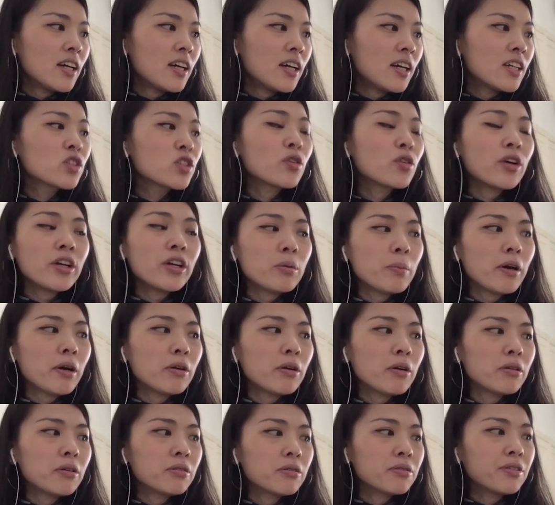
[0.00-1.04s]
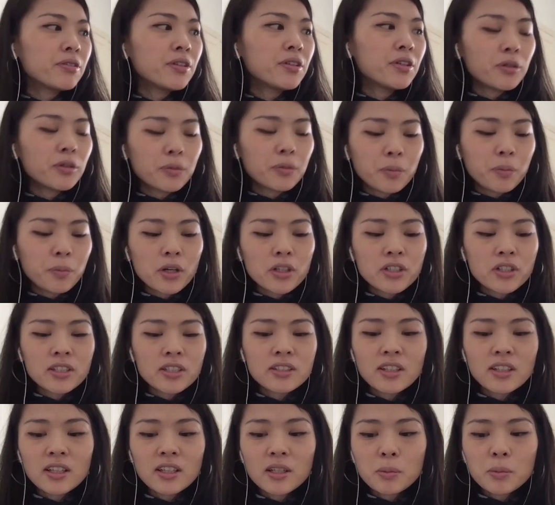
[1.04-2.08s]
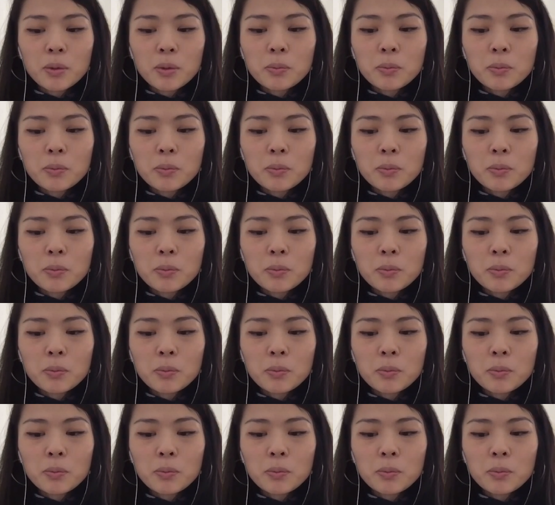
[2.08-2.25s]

is great about you know projects like